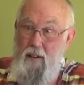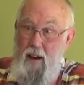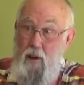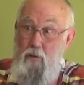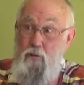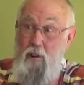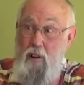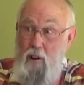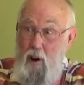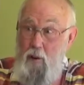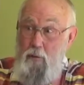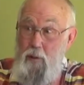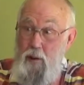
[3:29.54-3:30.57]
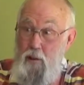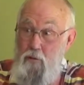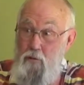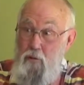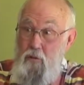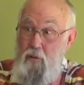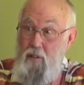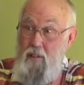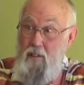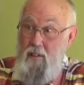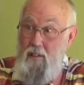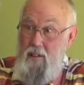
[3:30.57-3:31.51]
has the confidence,
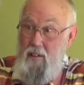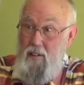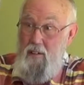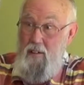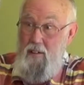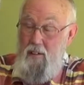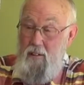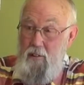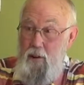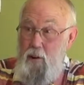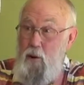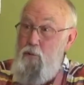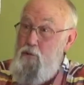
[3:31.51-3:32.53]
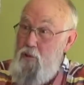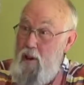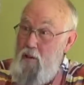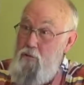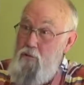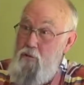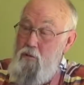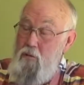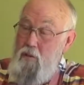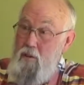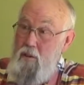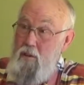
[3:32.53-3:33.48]
the good
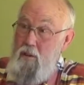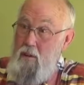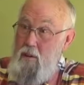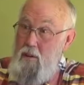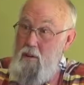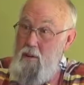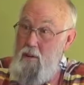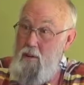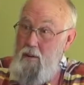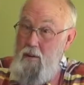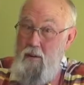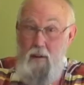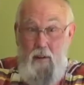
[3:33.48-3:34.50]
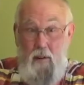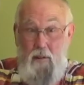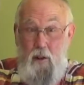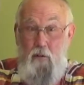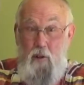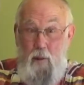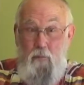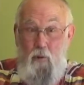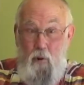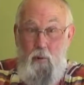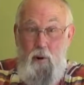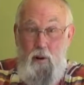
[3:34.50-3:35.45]
sense to step
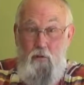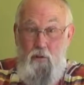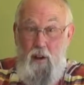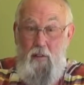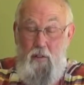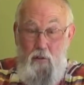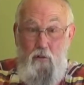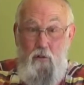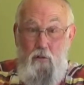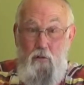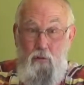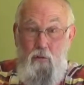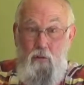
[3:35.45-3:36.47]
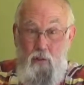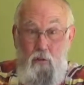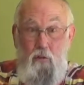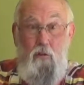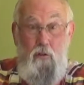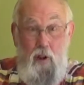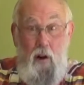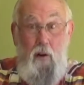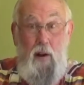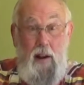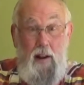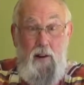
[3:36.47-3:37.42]
forward and say, this is how
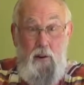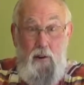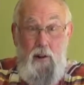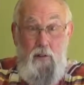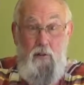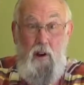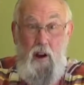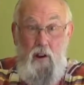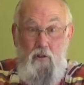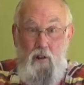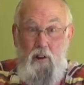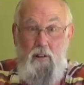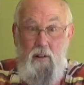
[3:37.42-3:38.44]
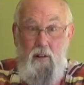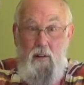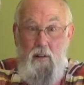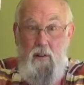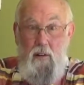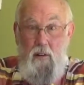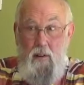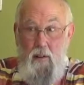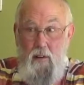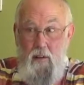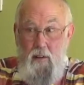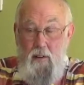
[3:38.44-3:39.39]
I get a good education.
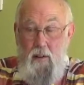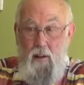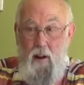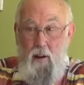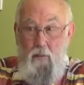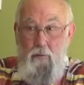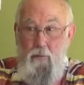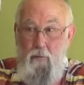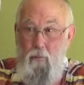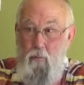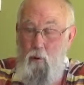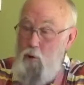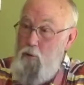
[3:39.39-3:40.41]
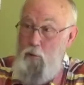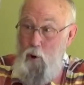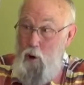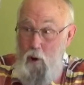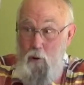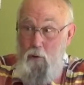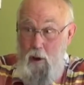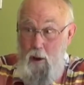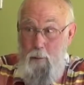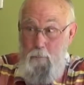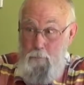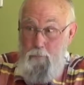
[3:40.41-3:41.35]
And I've worked for a long
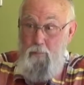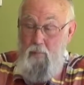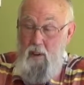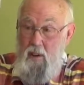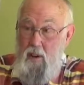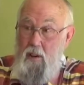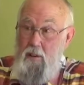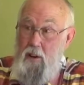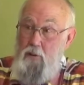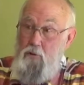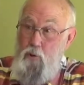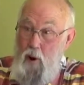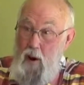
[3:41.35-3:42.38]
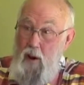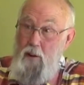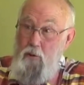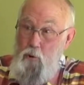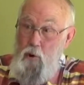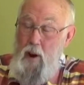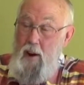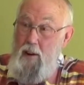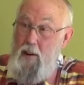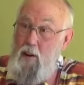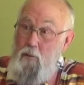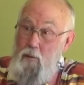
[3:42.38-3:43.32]
time to try and create
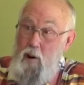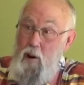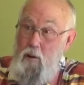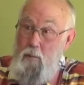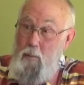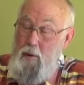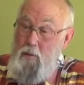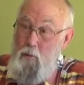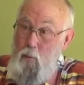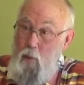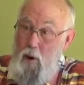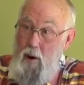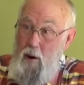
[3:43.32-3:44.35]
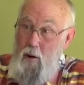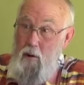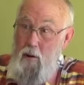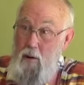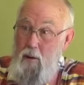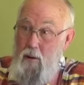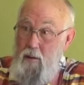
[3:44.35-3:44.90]
an environment where